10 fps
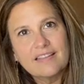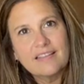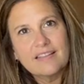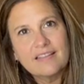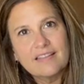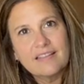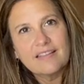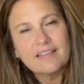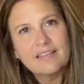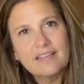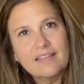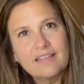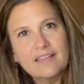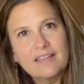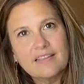
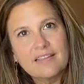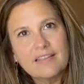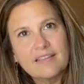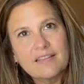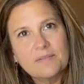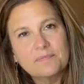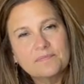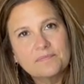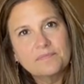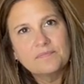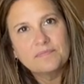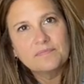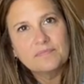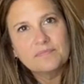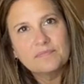
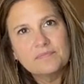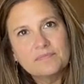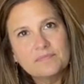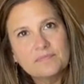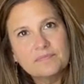(silent)